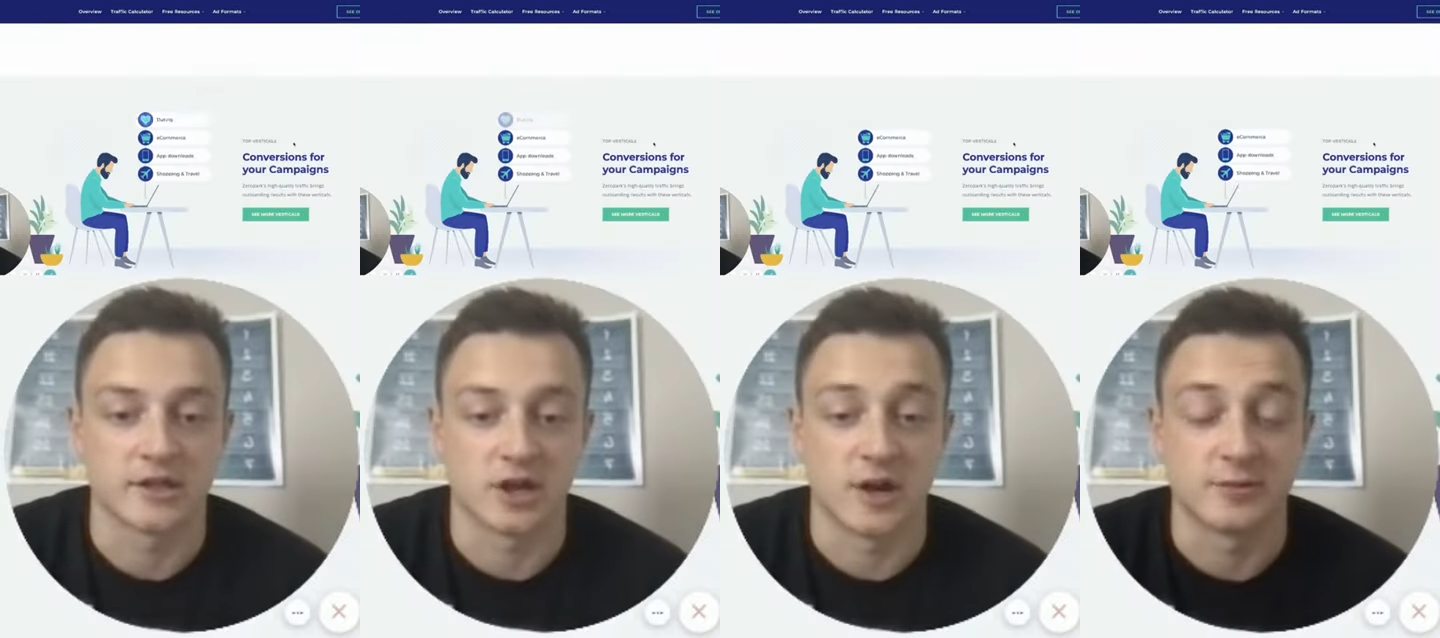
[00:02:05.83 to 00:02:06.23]

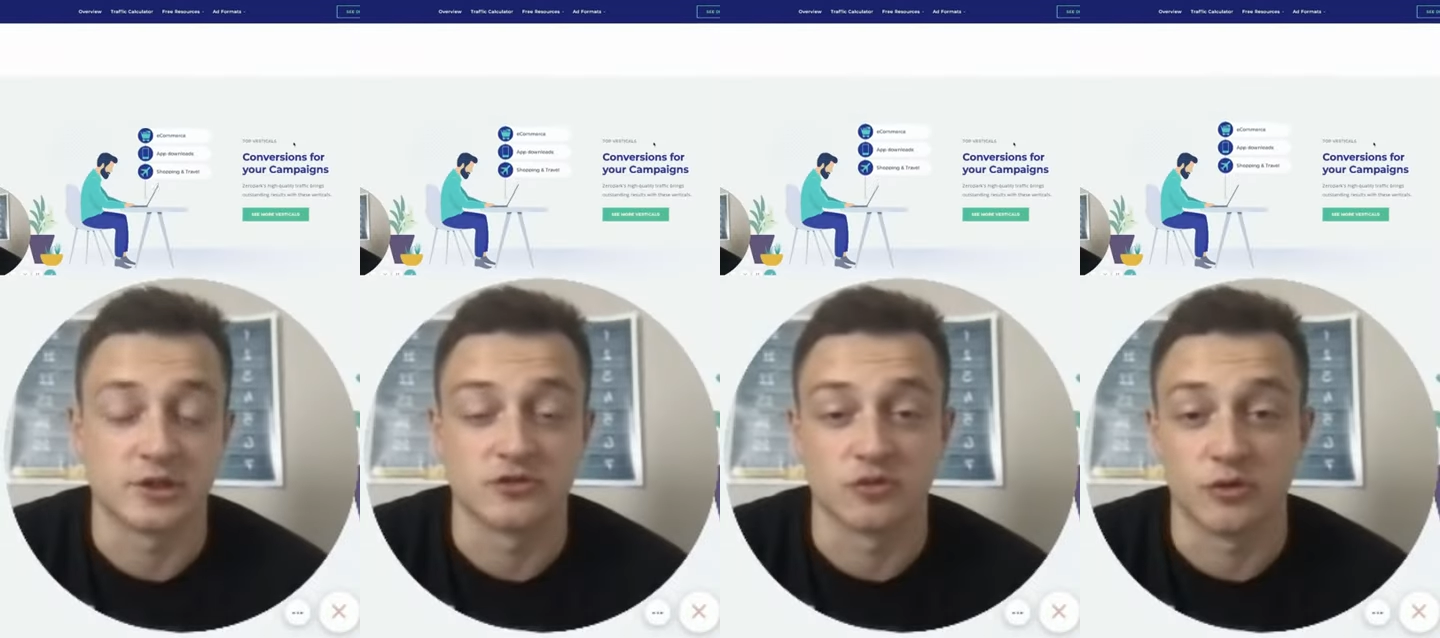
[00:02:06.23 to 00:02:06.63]
has
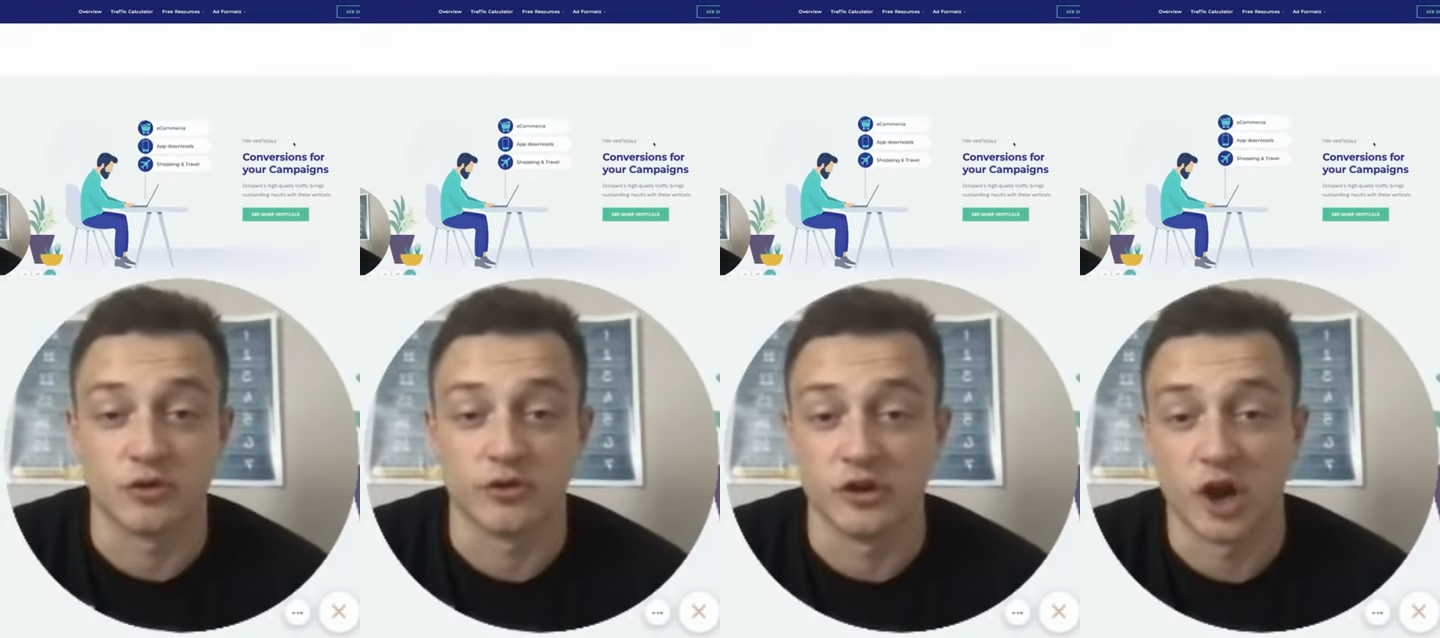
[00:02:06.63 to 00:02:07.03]
options for
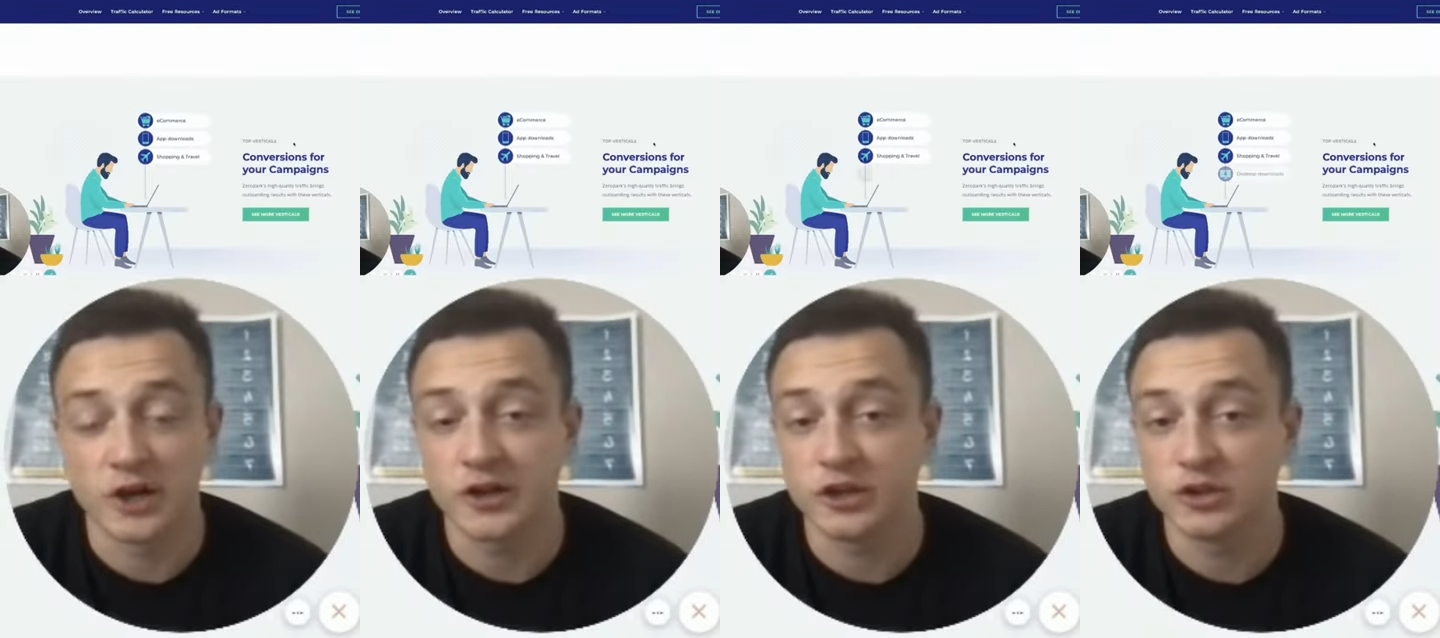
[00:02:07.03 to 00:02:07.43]
both
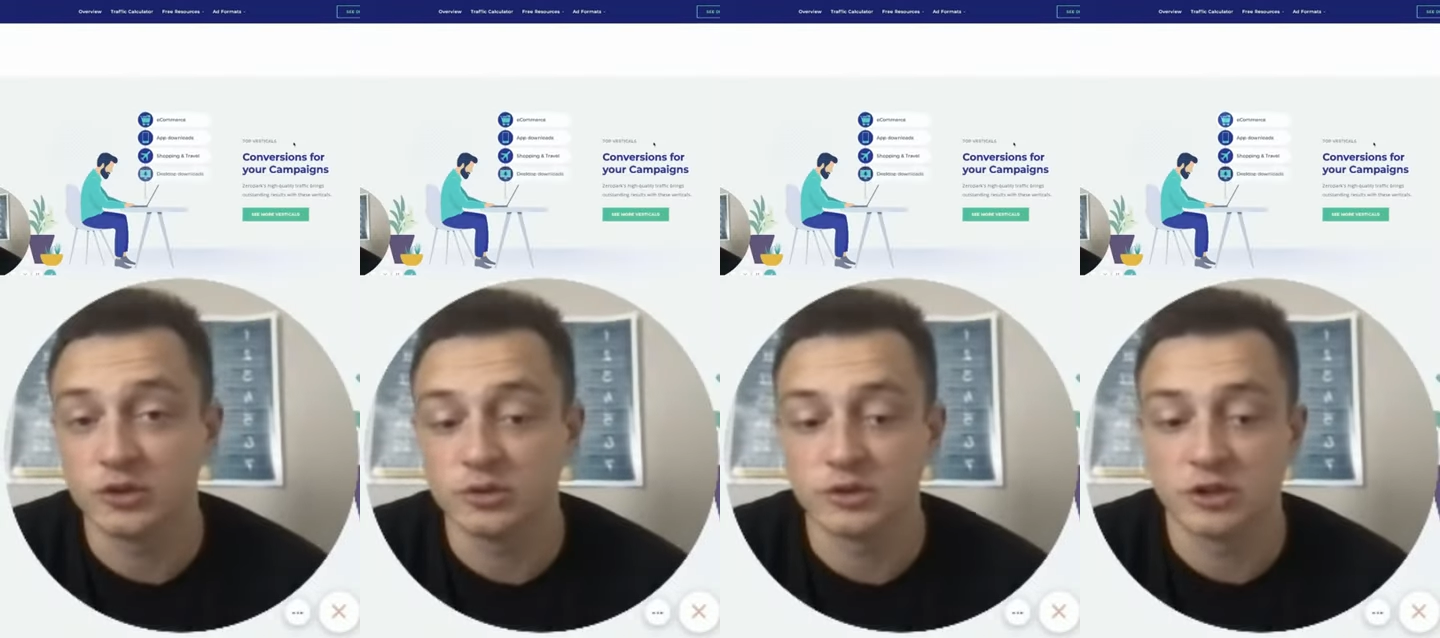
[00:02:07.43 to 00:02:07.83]

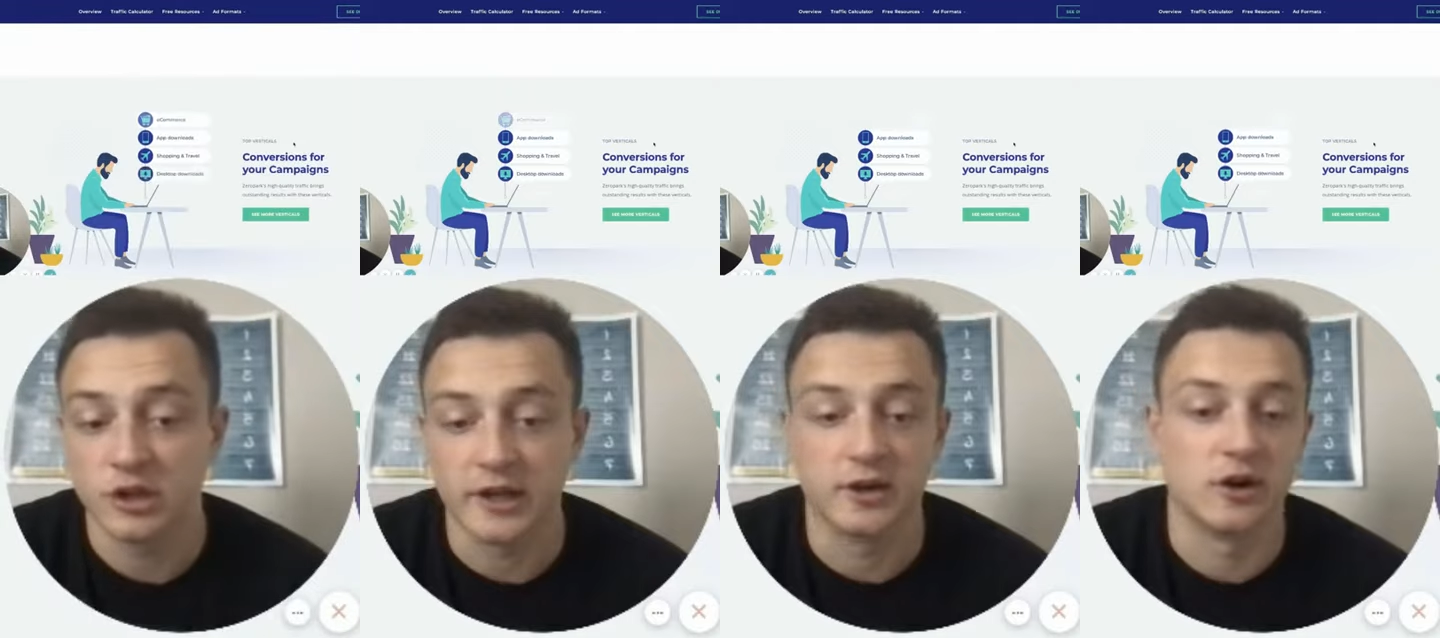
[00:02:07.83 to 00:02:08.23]
non-adult
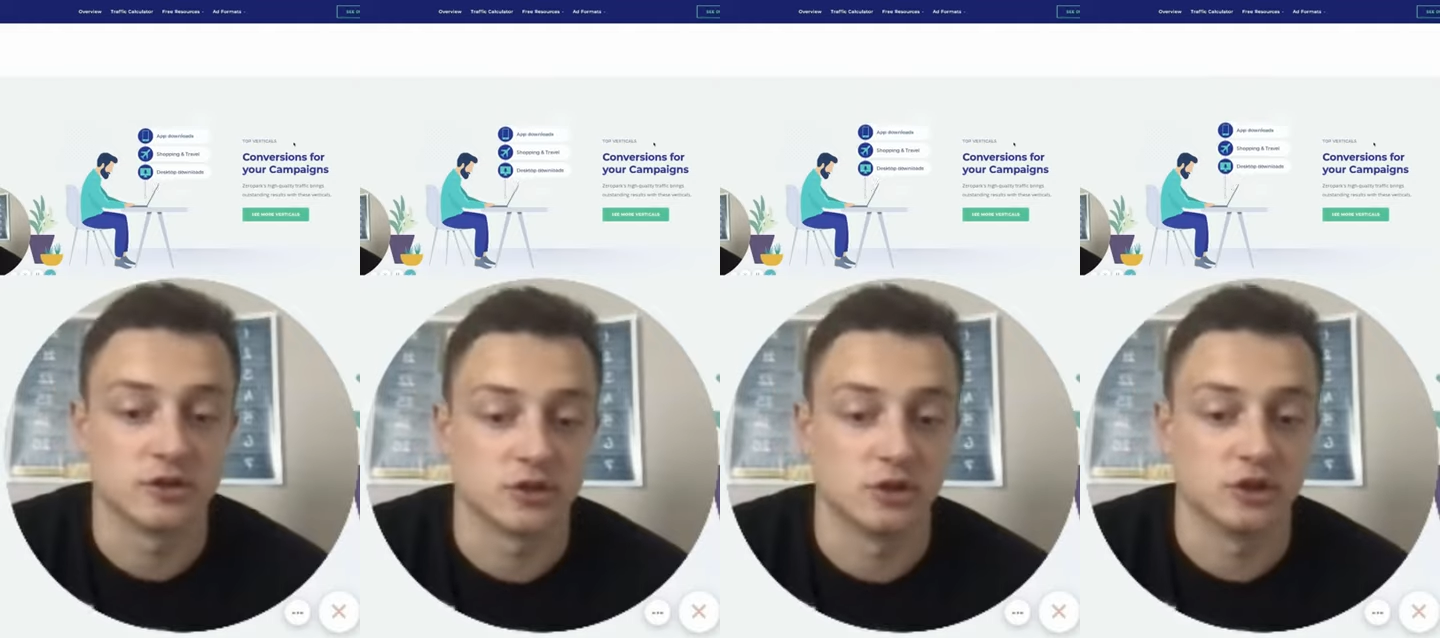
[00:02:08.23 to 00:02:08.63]
and
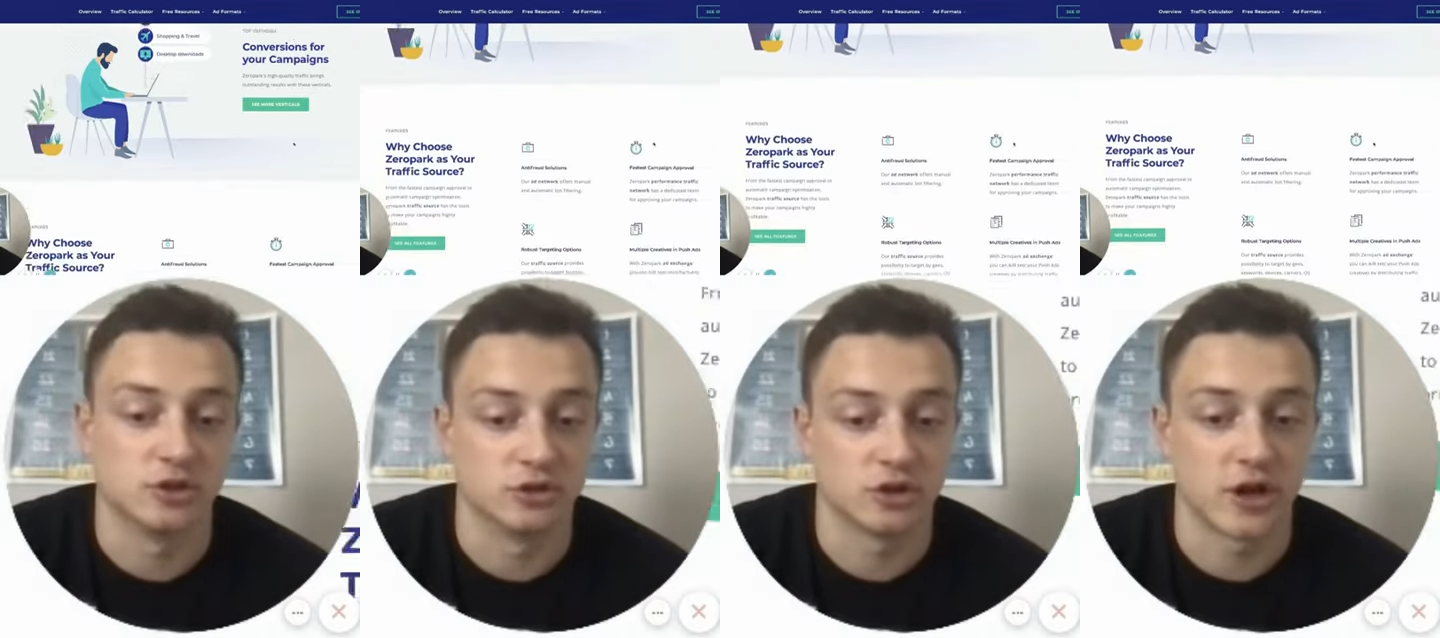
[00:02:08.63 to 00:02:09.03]
also
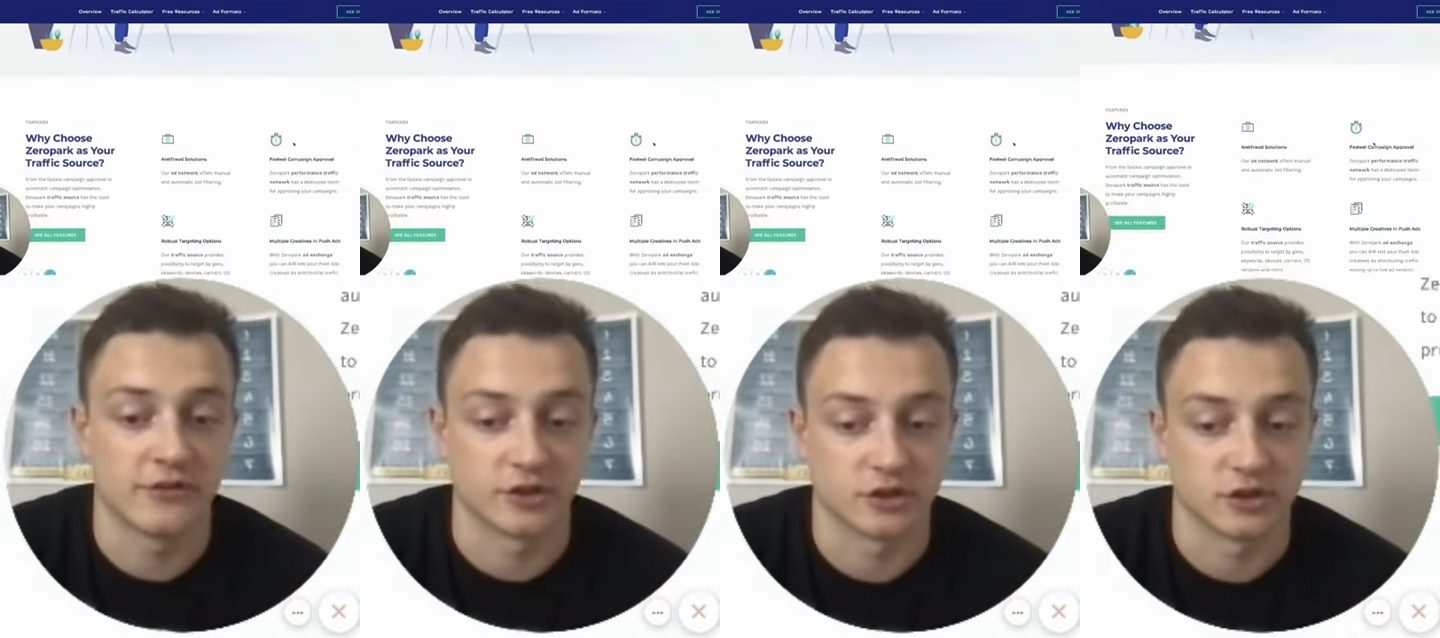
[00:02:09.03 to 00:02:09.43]
adult traffic.